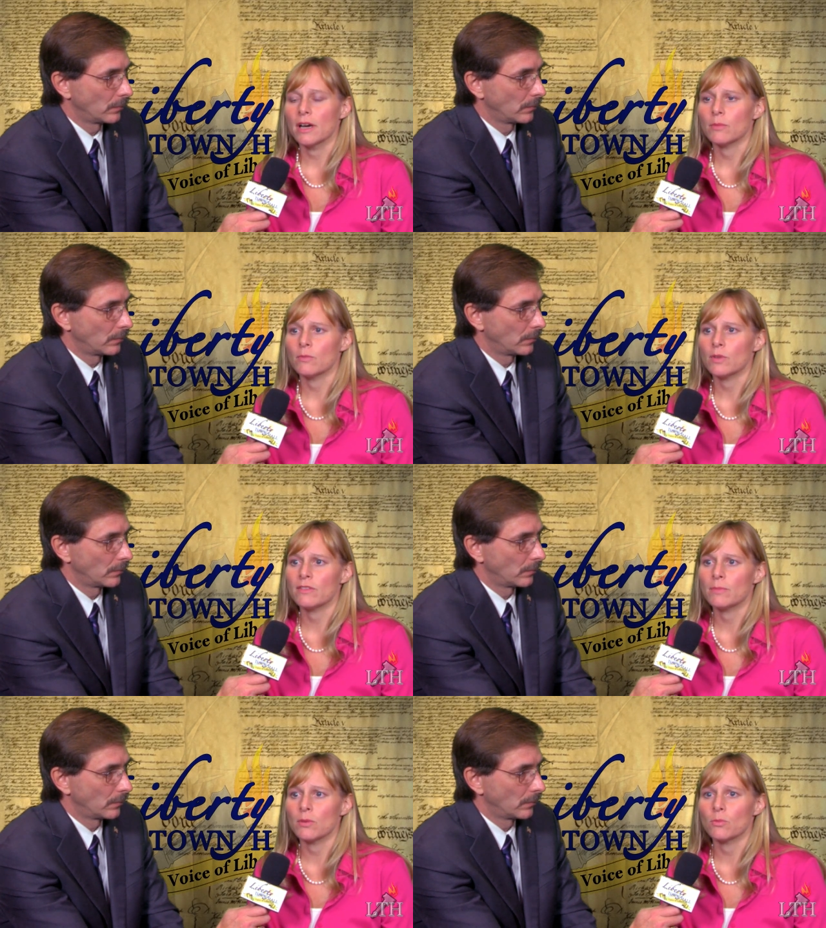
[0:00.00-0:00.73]
Speaker 1: Um,
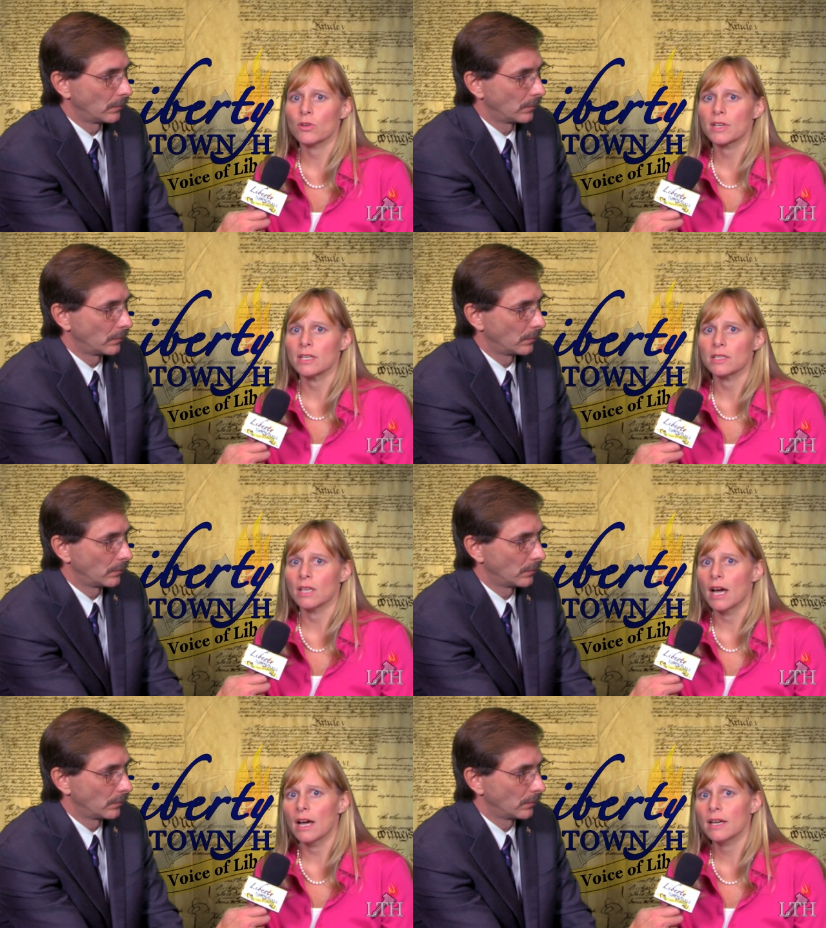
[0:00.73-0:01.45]
we've been working
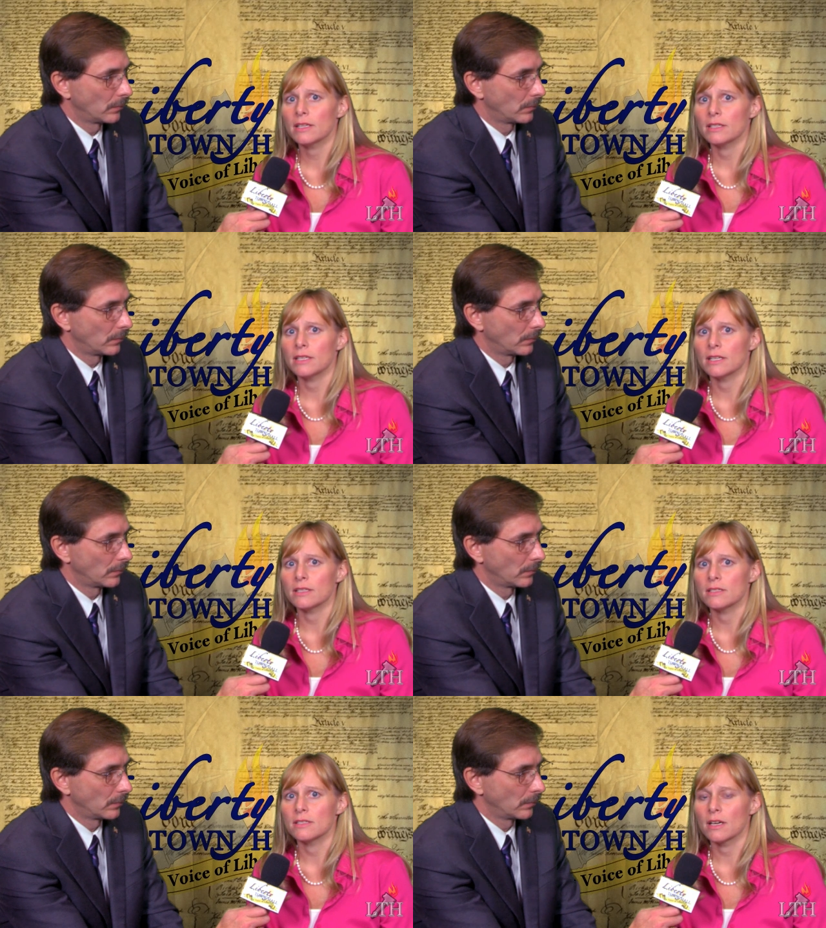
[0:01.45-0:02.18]
a lot
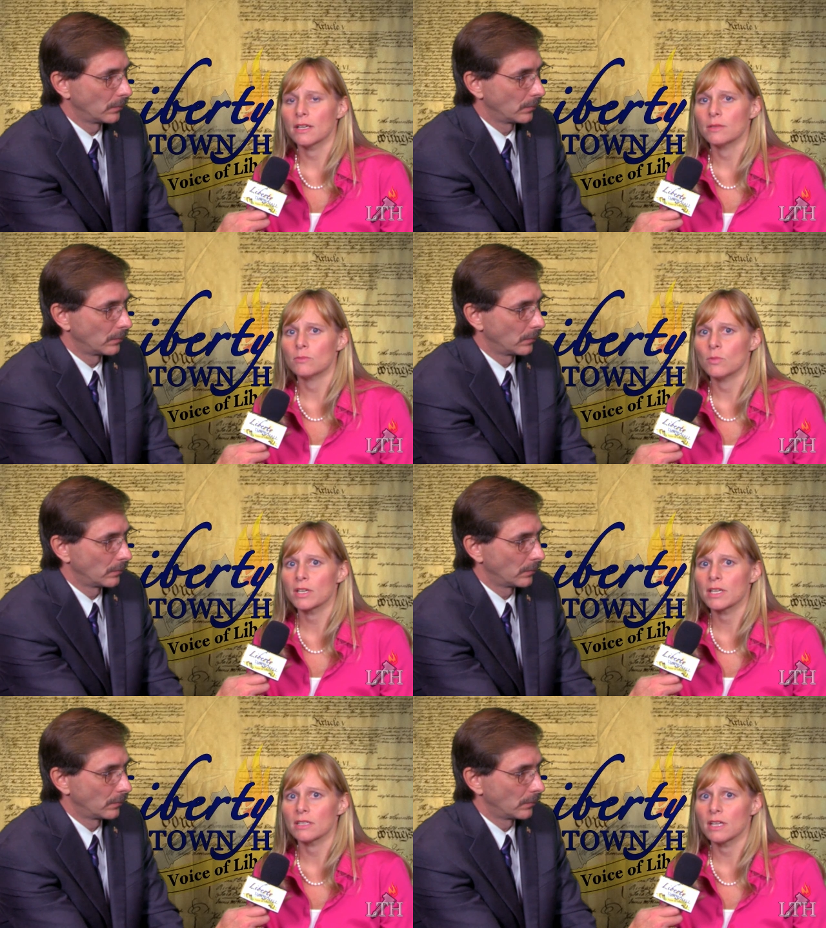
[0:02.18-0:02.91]
and um,
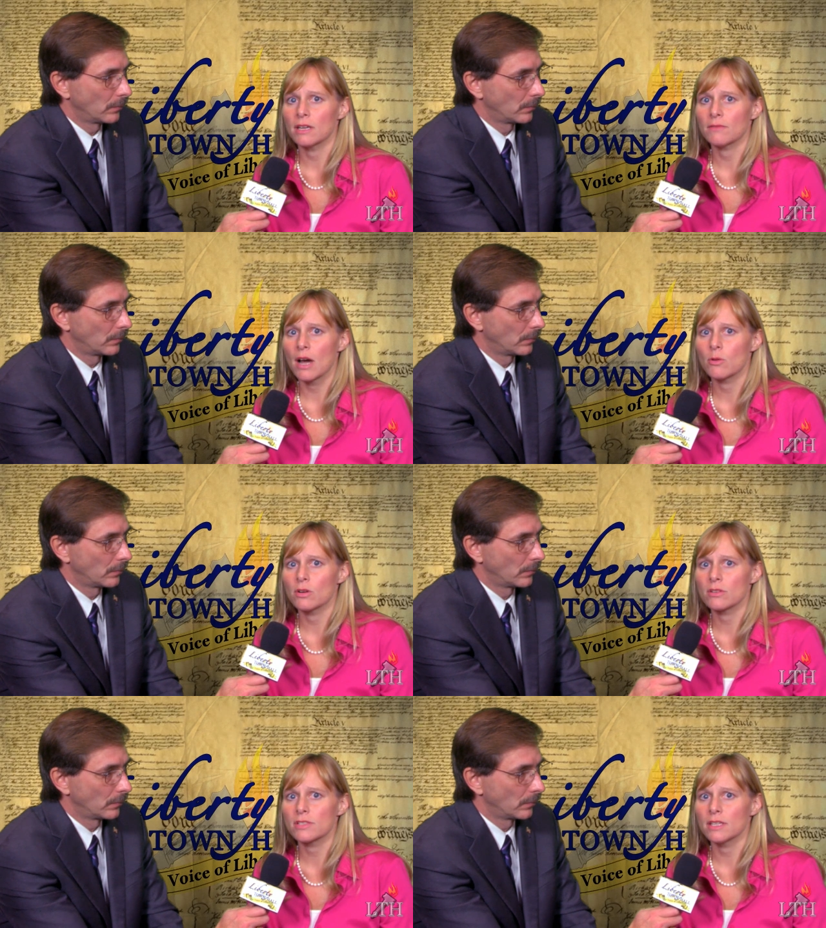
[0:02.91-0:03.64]
working a lot of
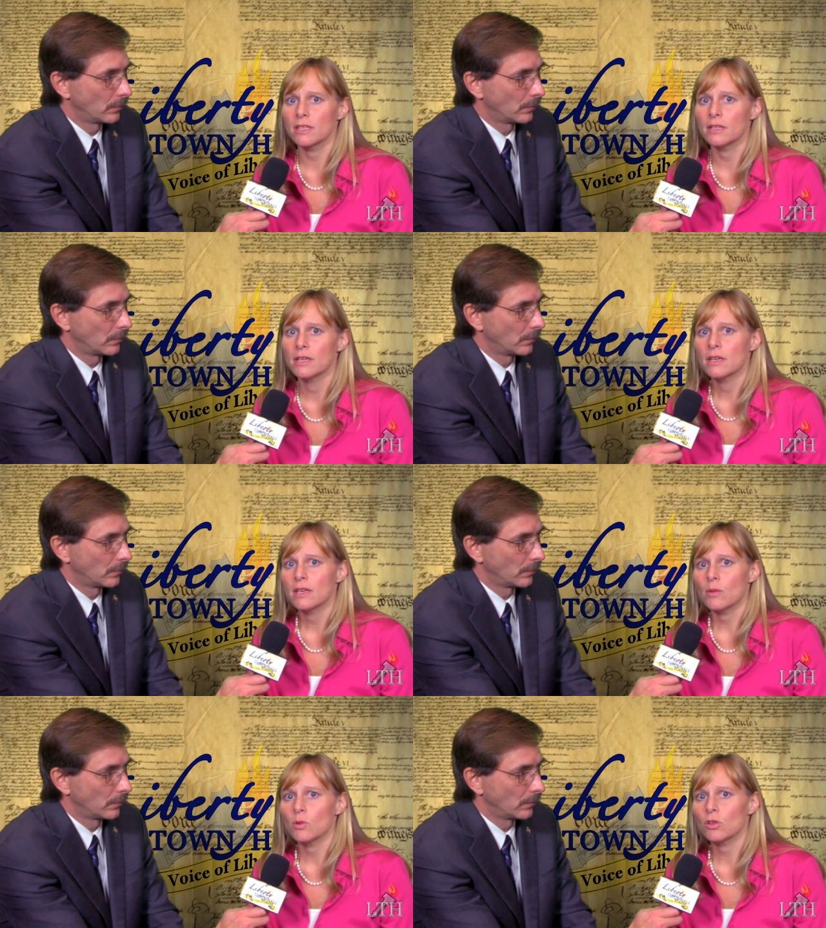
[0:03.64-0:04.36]
hours, and,
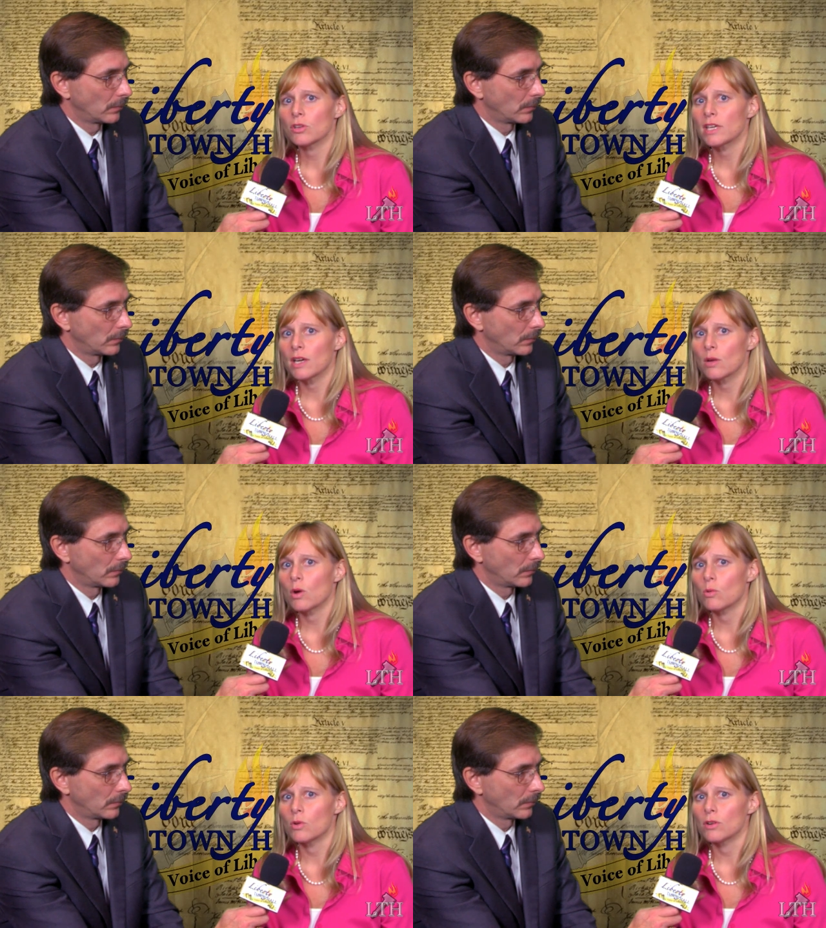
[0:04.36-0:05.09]
and we're looking
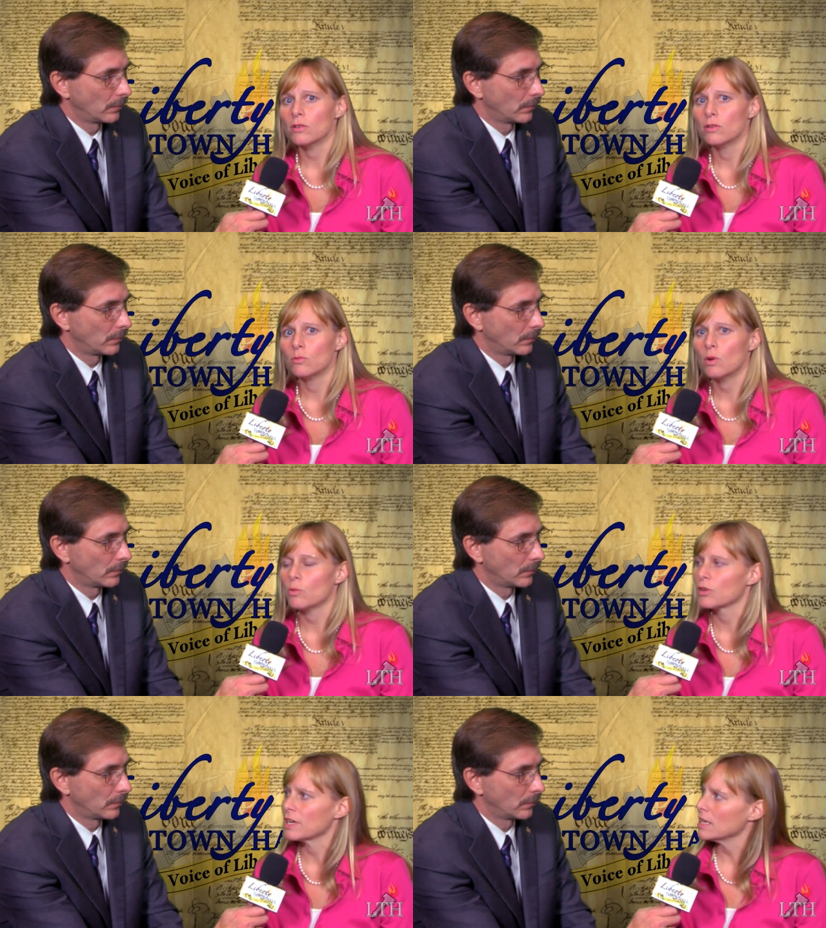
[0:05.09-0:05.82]
at what we're
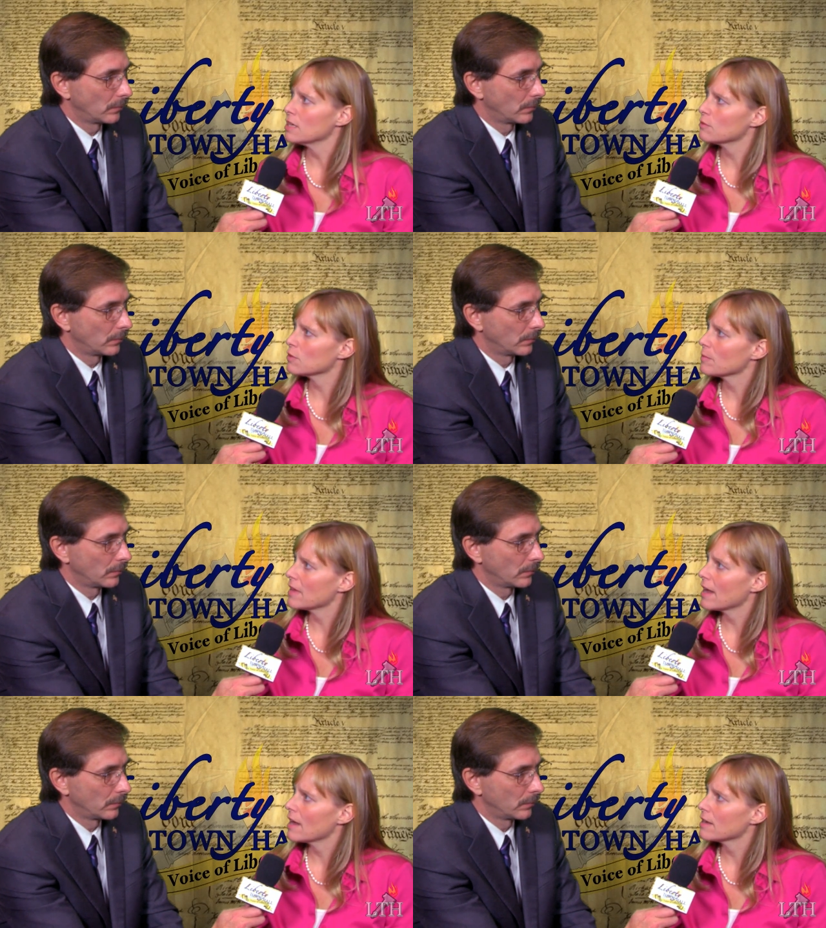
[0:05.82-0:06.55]
what we're getting
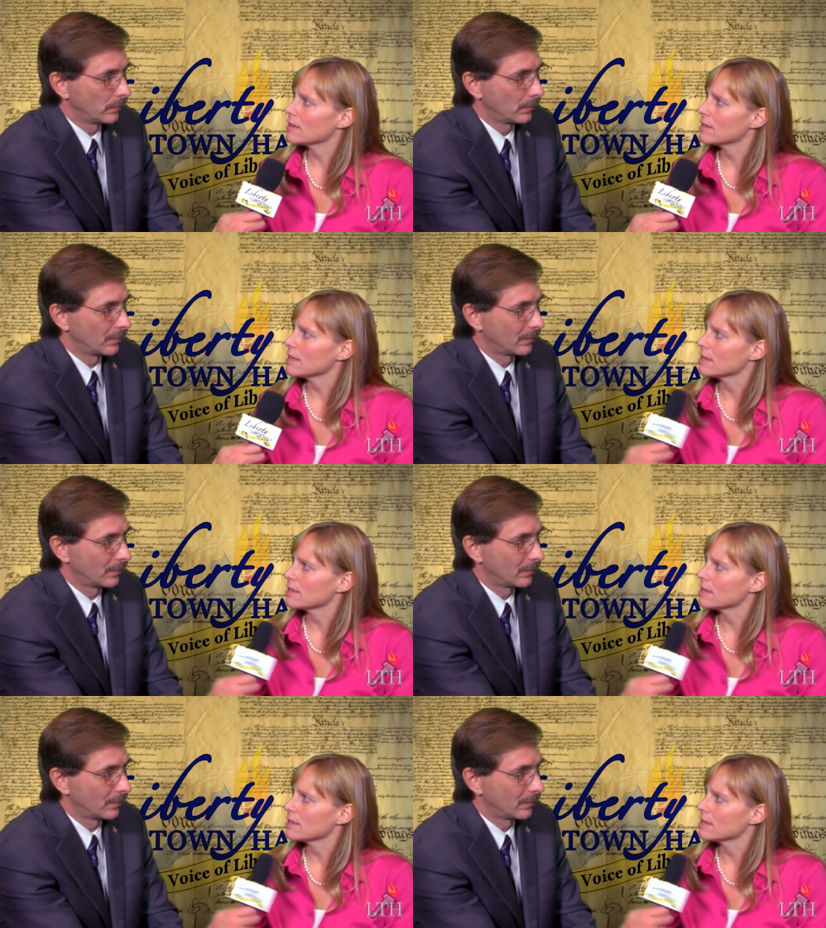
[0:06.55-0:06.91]
from that.